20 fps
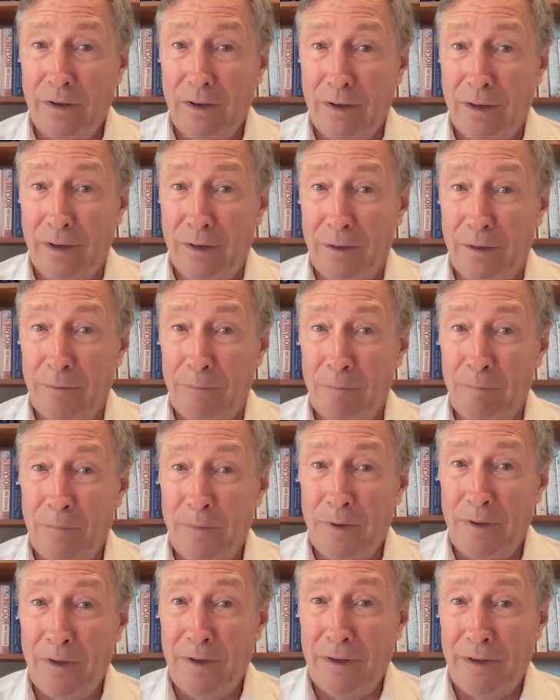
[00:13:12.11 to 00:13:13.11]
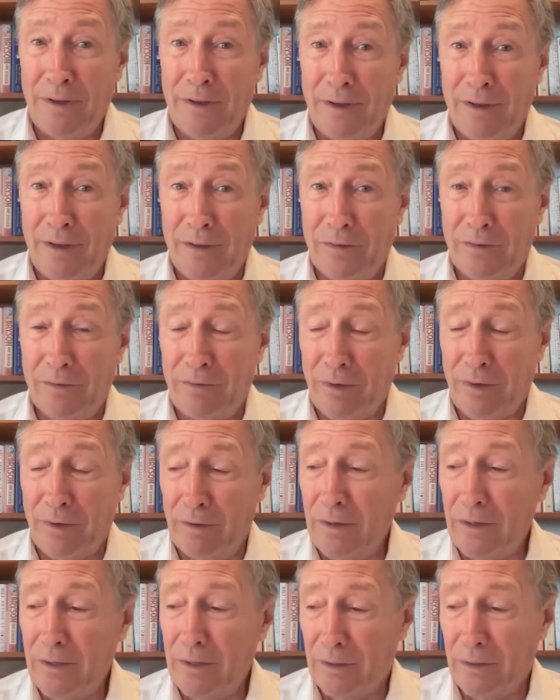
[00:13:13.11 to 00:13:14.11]
Um, it's a
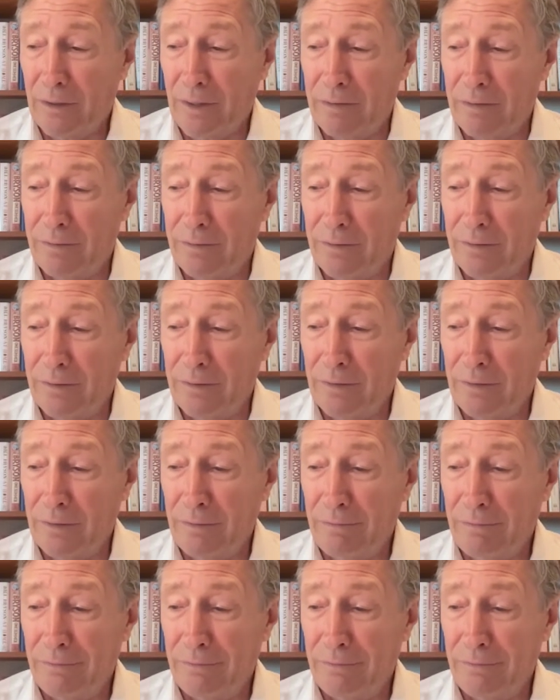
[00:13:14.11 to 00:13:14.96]
very clever